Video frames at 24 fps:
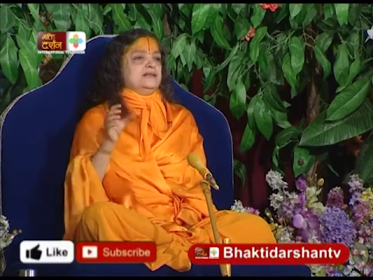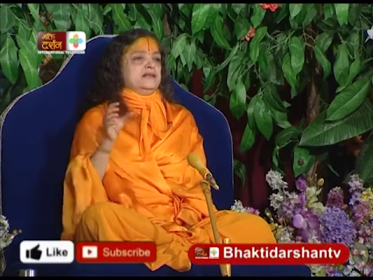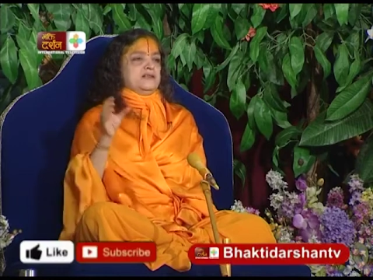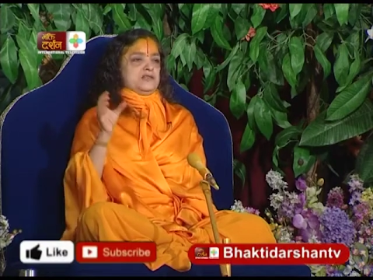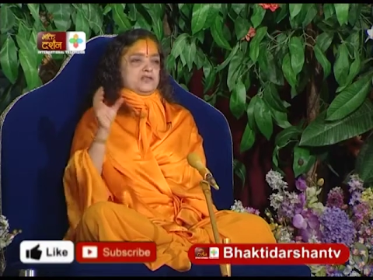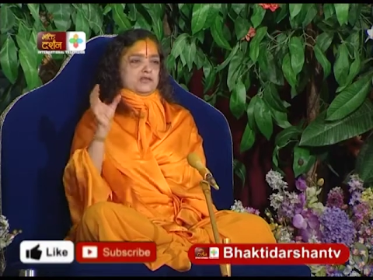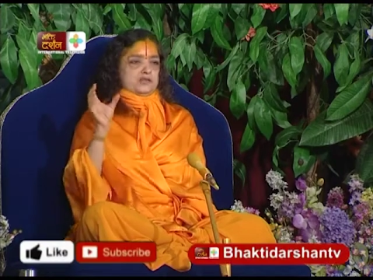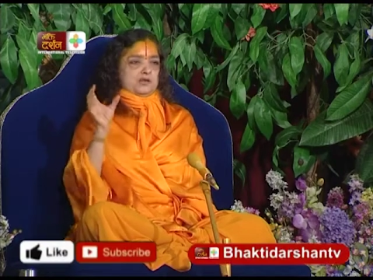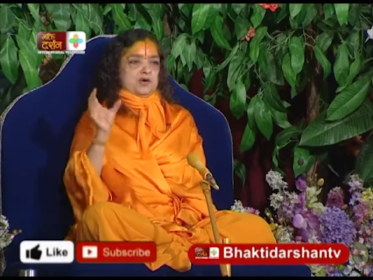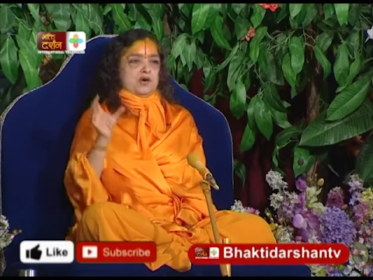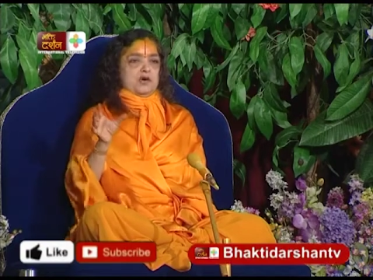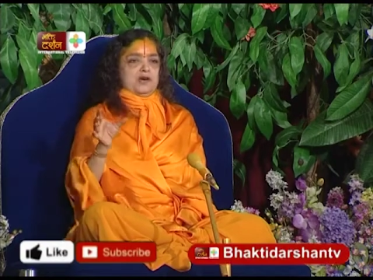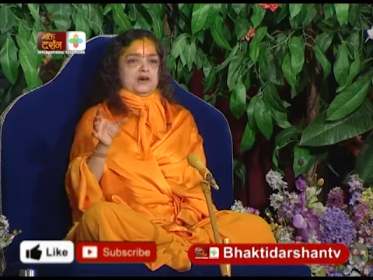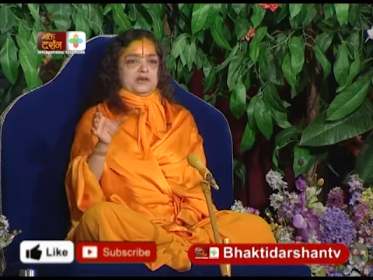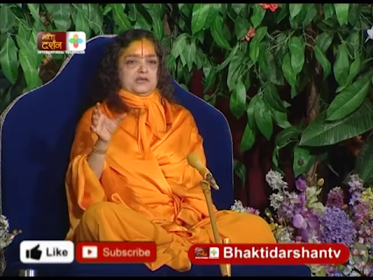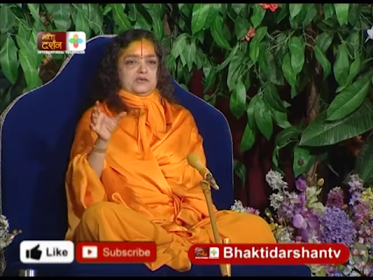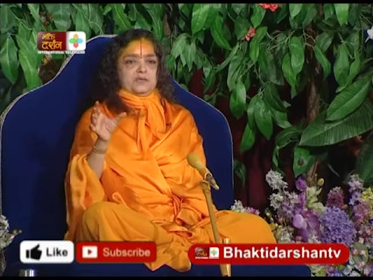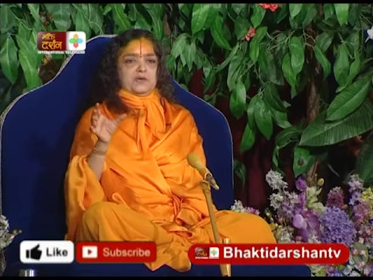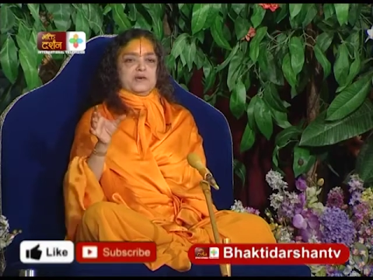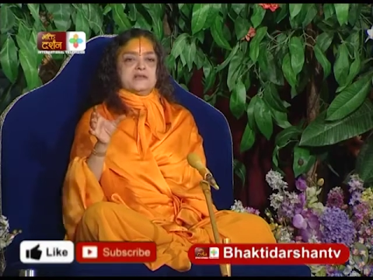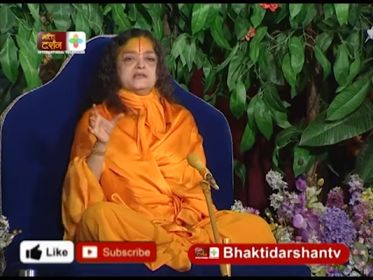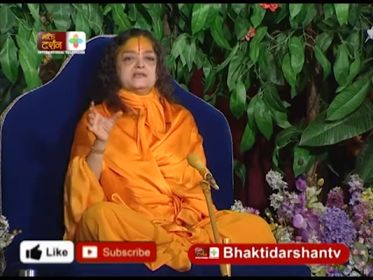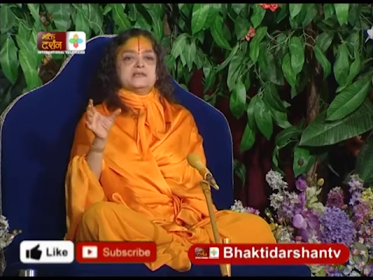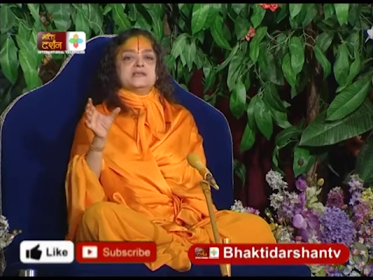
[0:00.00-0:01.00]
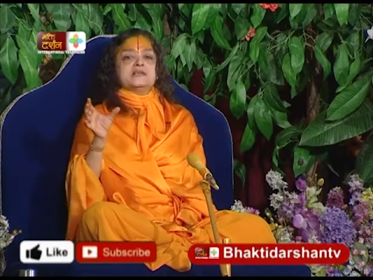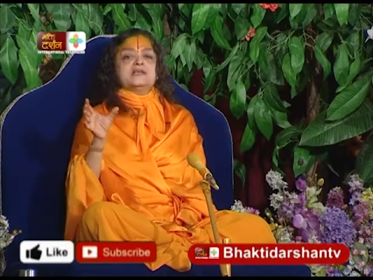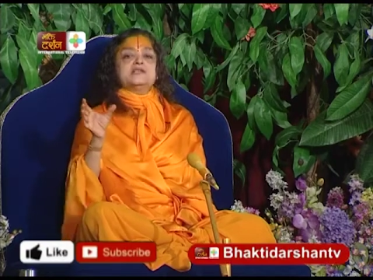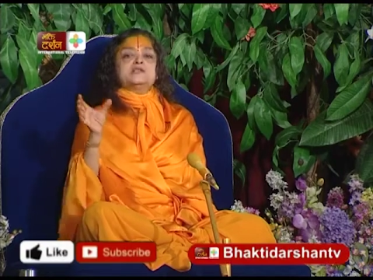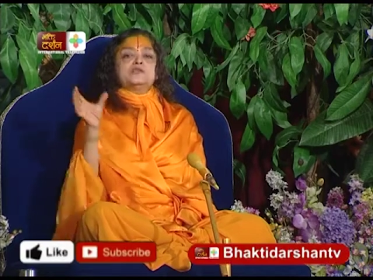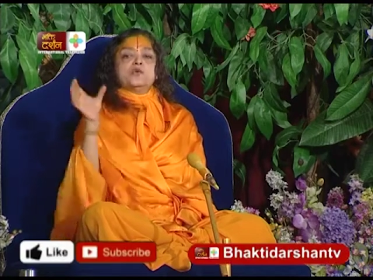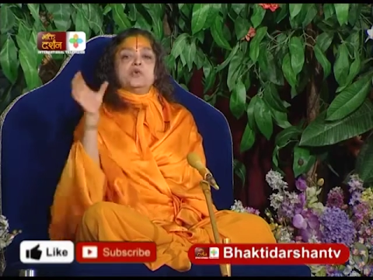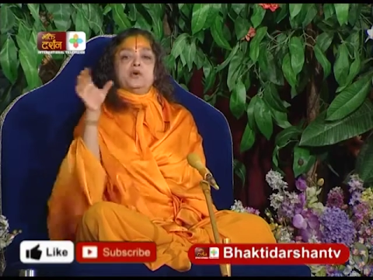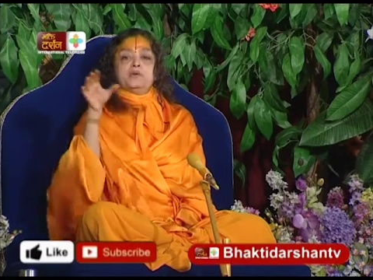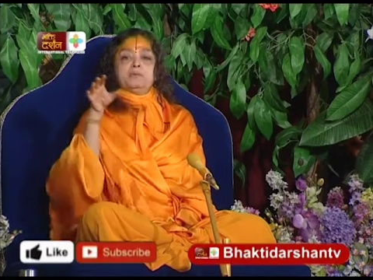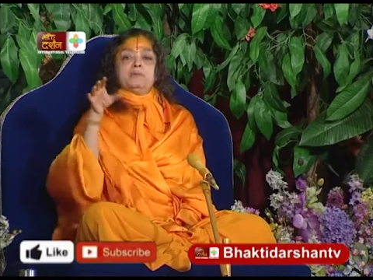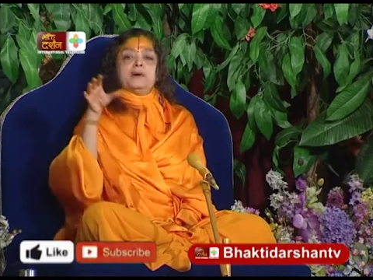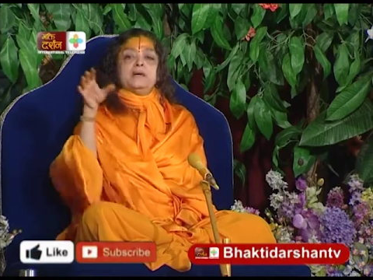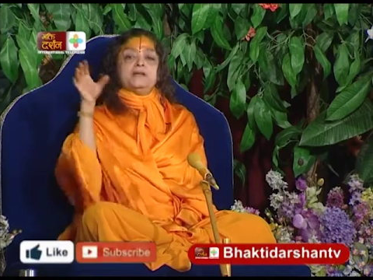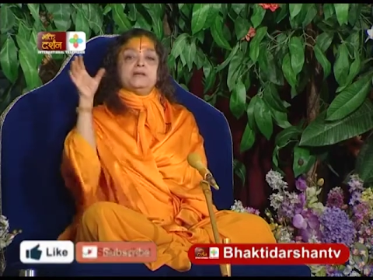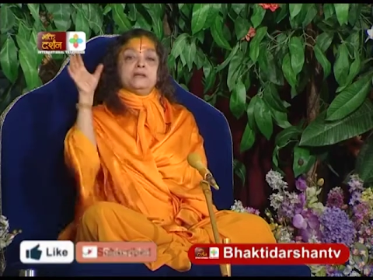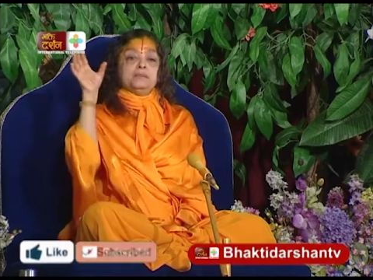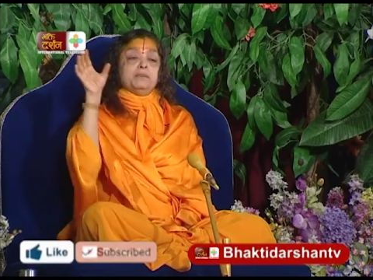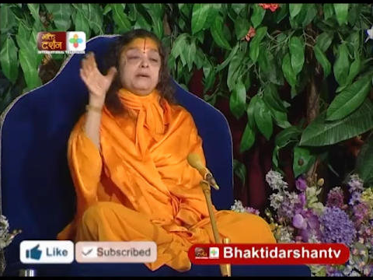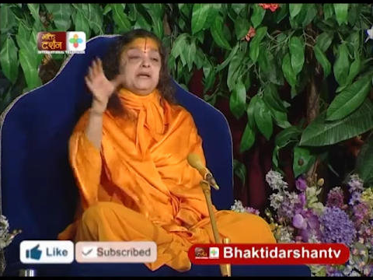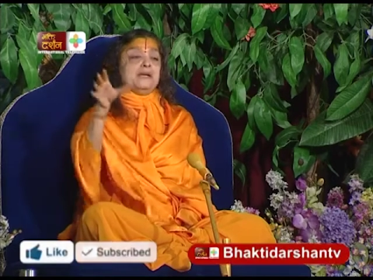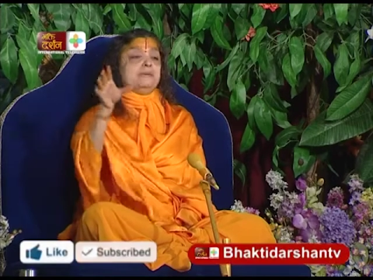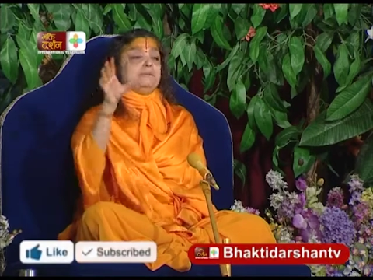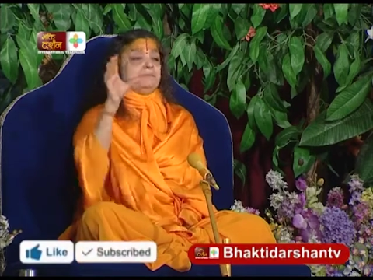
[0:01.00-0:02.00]
the source was his own brother
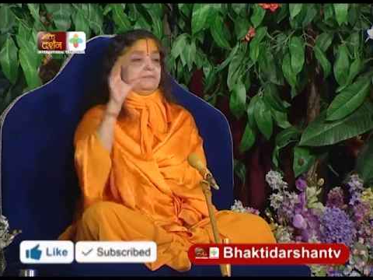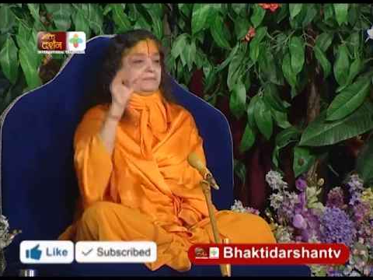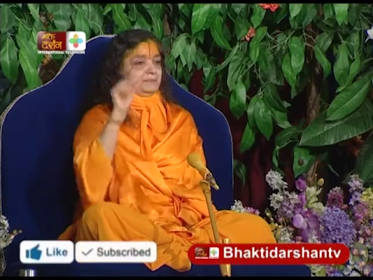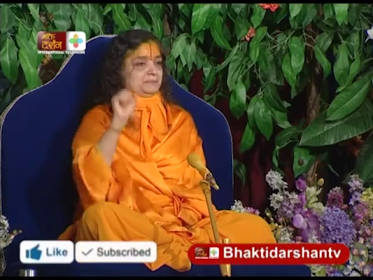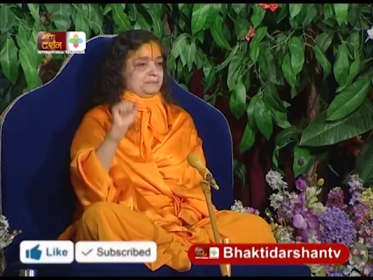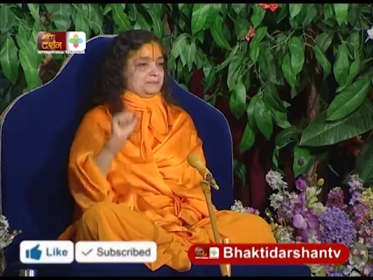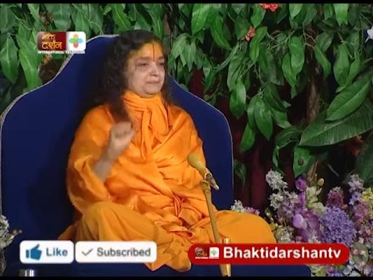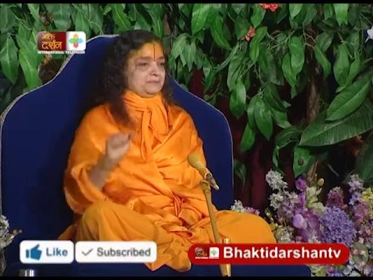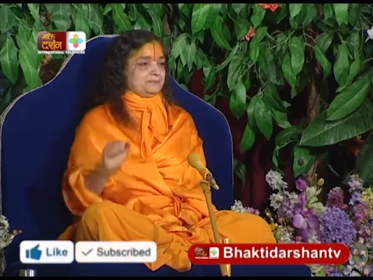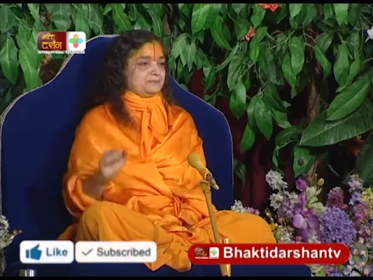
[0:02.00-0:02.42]
Bhim.